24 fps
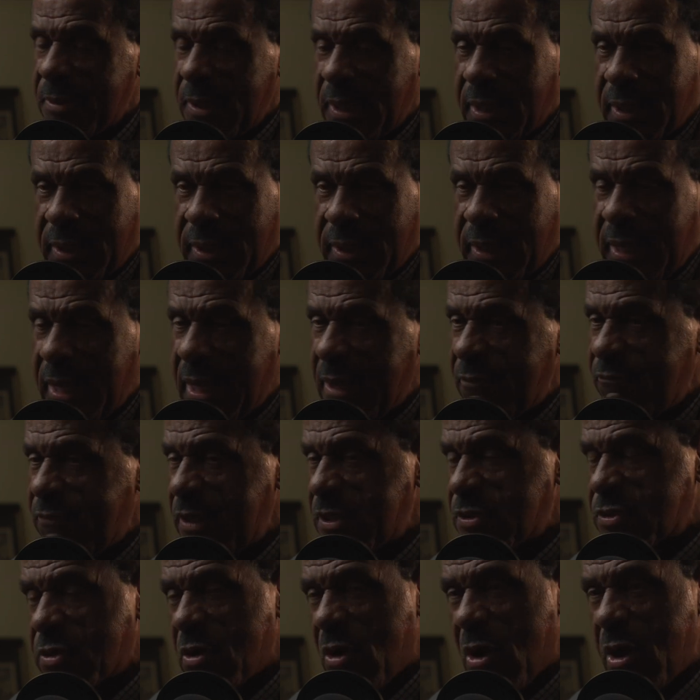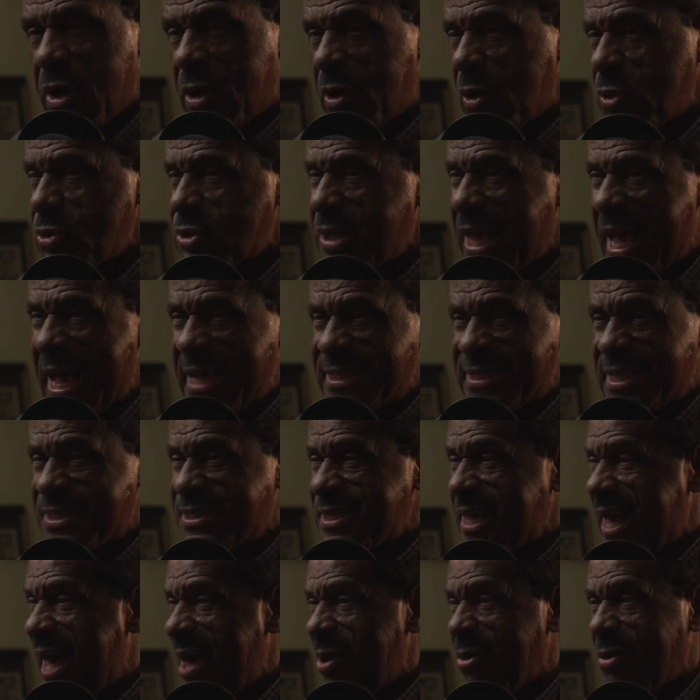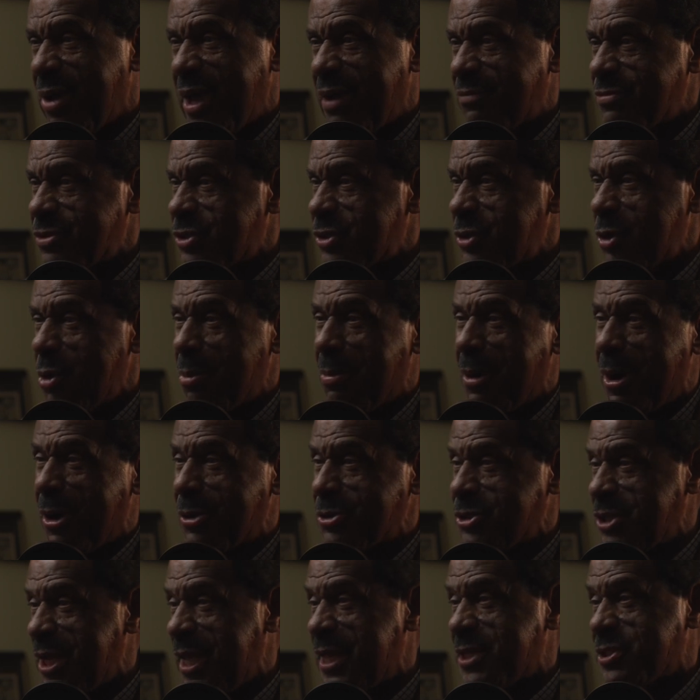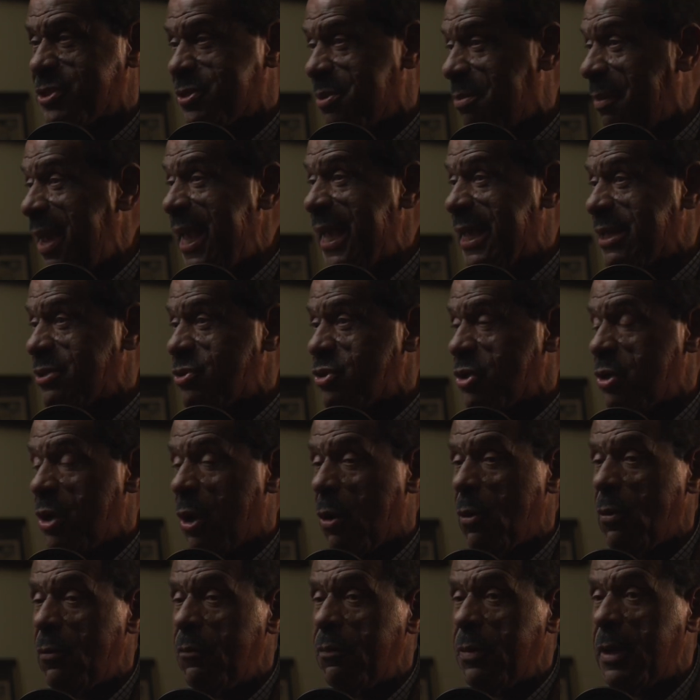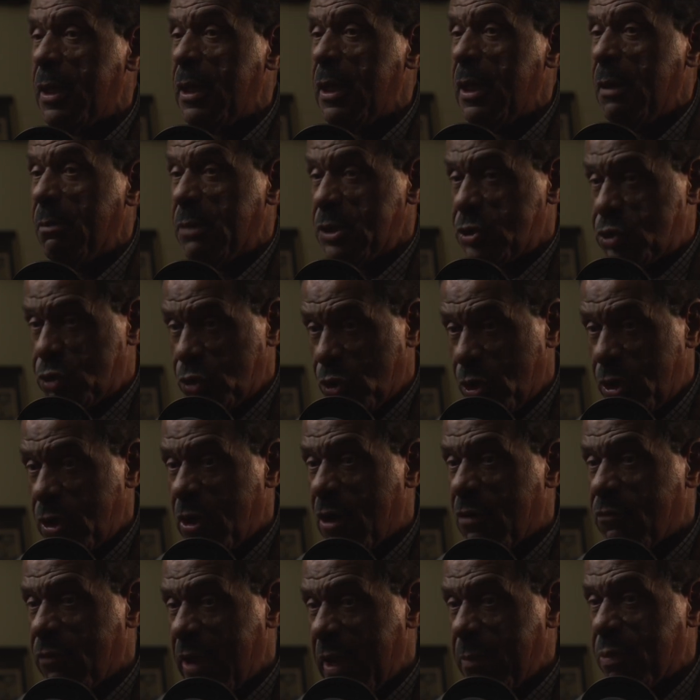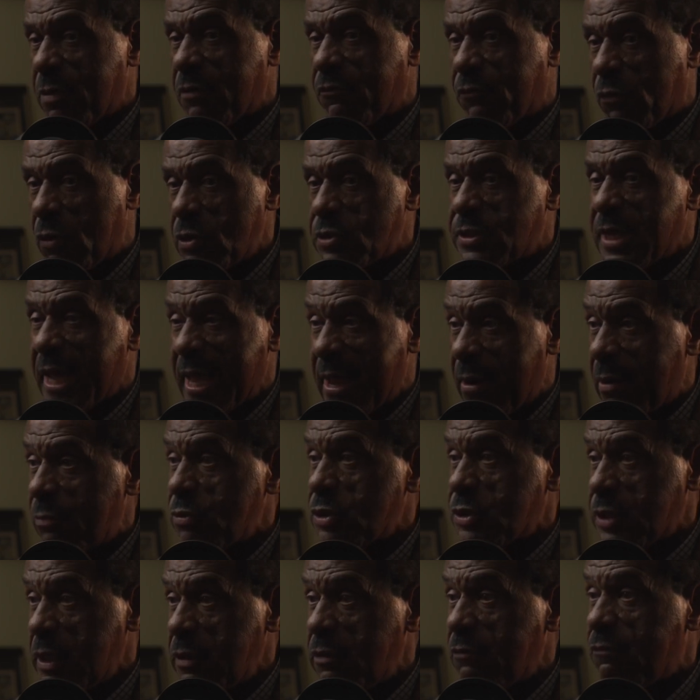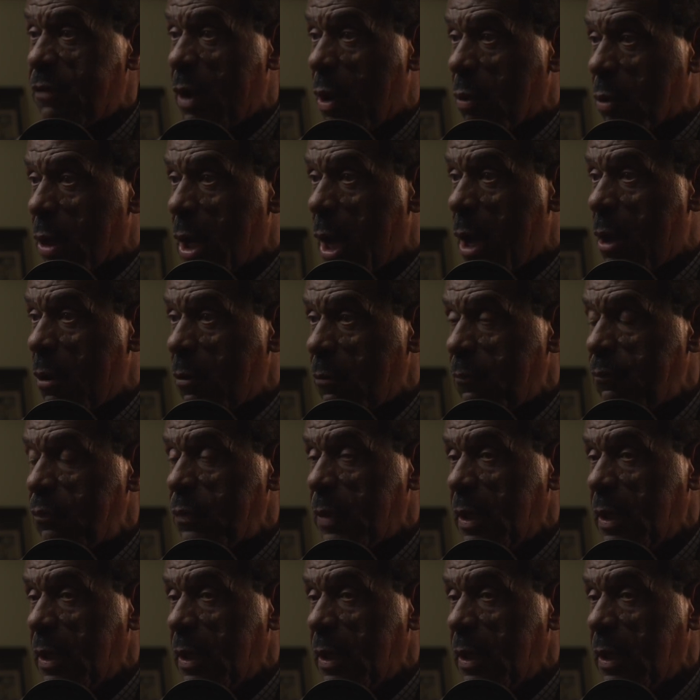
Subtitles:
And Vince Carter and those guys. I said, I don't have a snowball chance to make it, But sure enough, April the 1st, I got to receive a phone call.